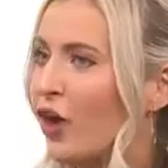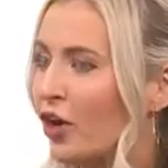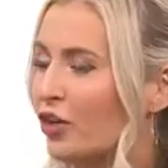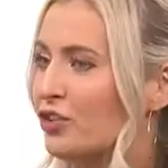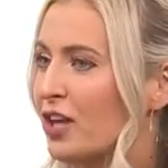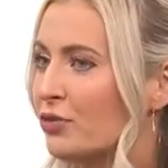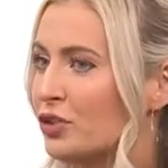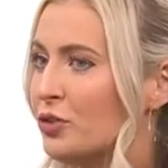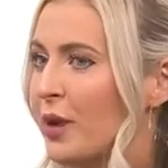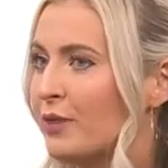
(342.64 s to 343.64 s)
articles out
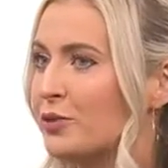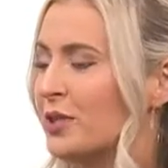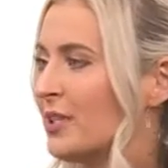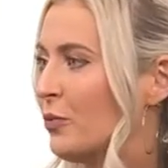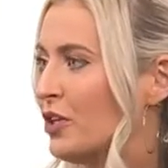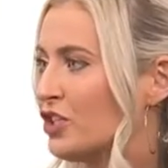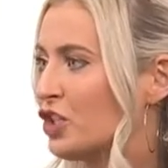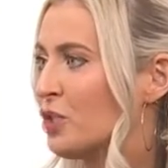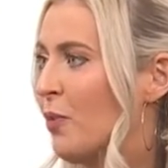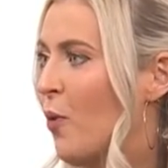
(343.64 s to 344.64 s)
too when I was doing some
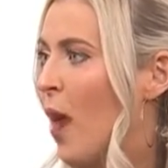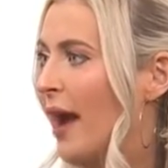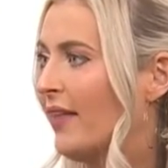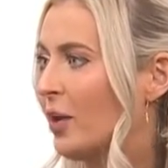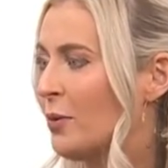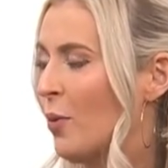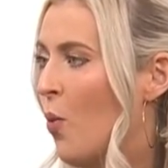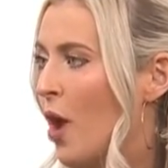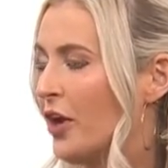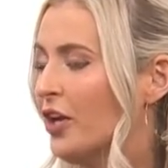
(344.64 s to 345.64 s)
research about why a lot of people
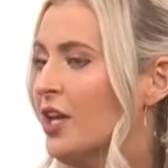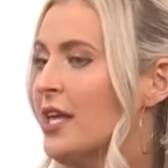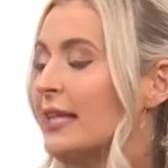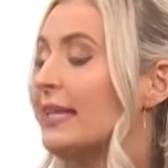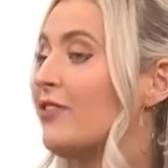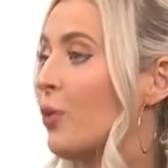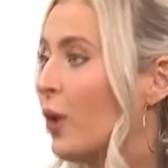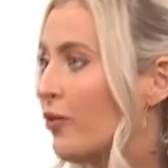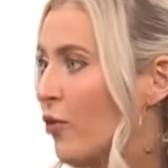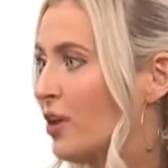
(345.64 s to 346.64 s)
want to leave the
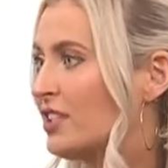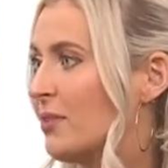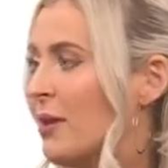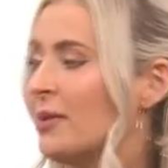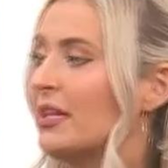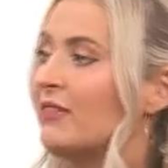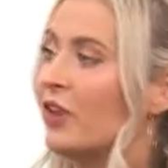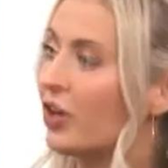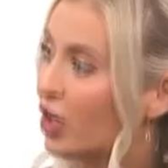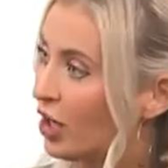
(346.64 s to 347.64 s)
workforce and maybe leave
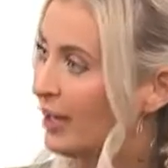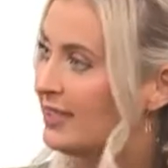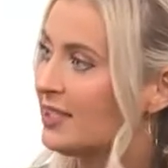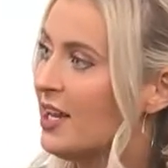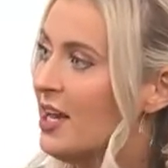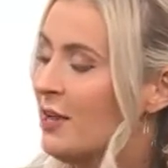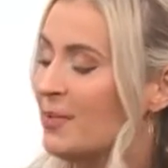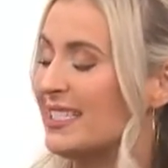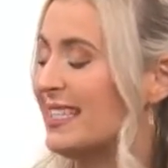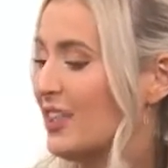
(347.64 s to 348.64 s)
their current
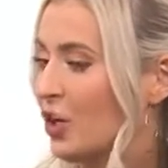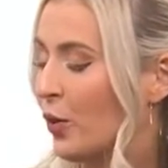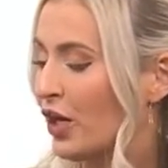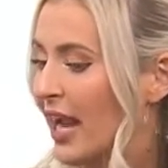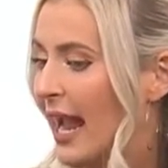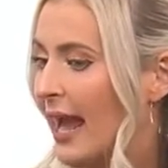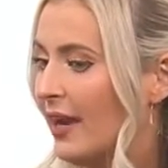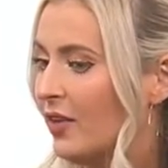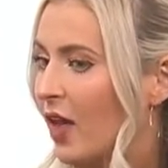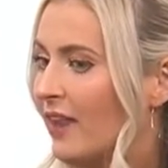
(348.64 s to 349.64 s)
business that they're working at.
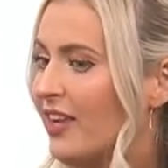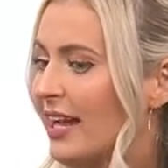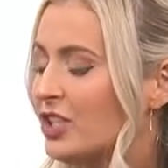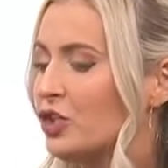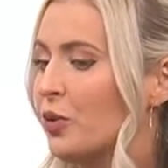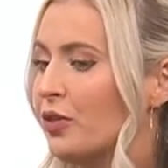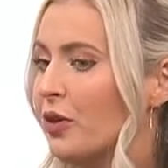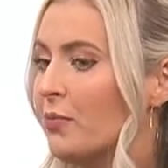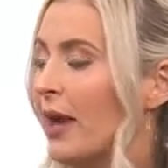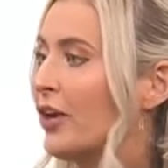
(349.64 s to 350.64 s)
And a mm-hmm. lot of it had to do with
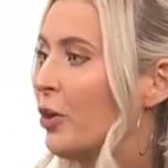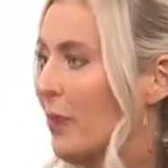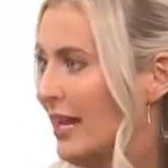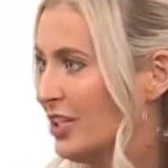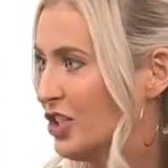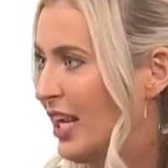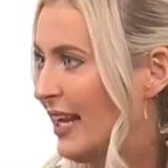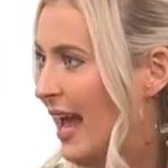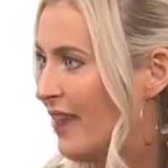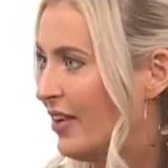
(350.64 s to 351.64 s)
micromanaging
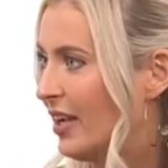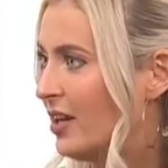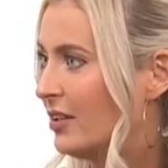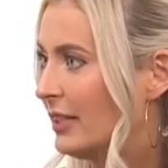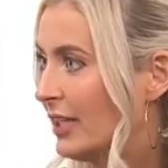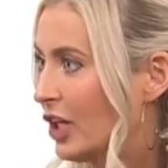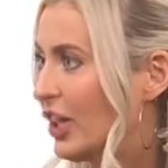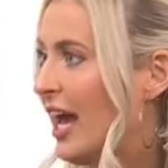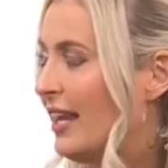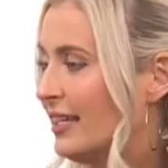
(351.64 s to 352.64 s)
and having a yes. leader
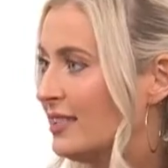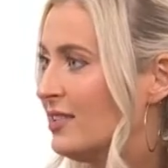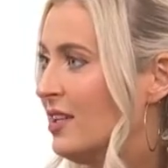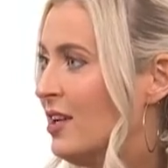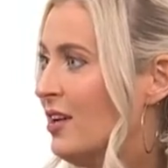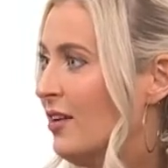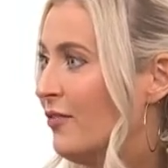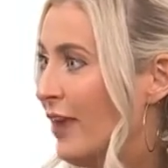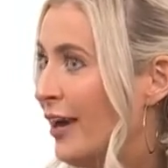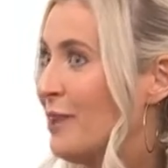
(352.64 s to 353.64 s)
that is
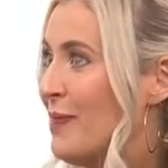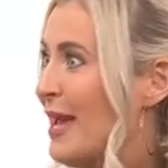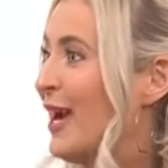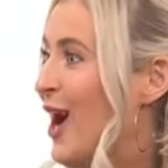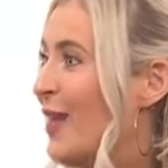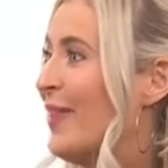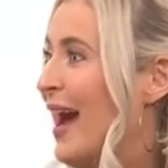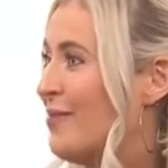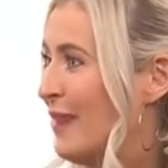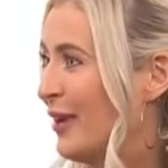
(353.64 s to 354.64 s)
very big on
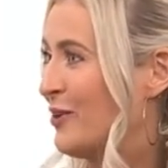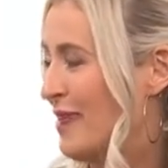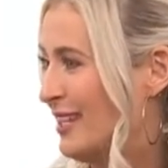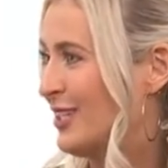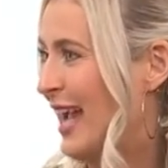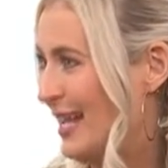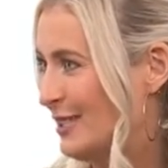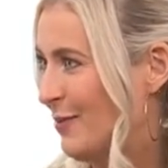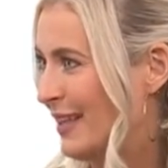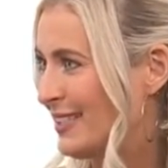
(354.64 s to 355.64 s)
that micromanaging
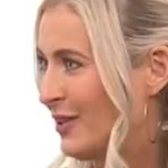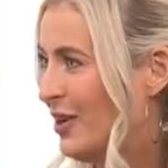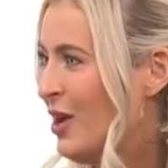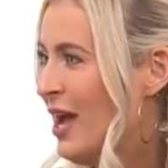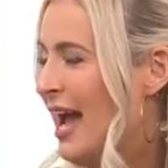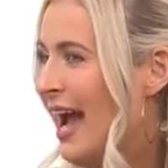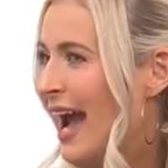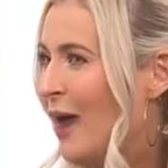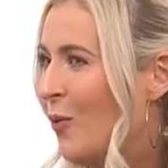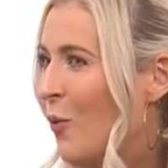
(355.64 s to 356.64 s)
aspect. And yes.
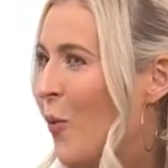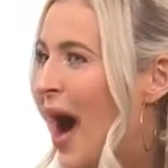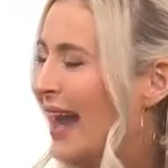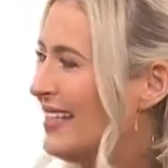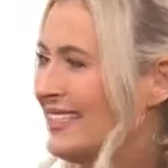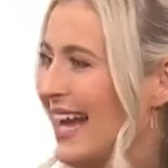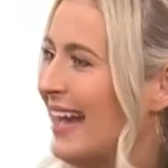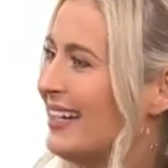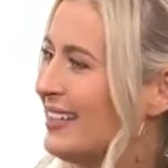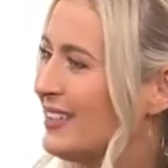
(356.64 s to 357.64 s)
why is that?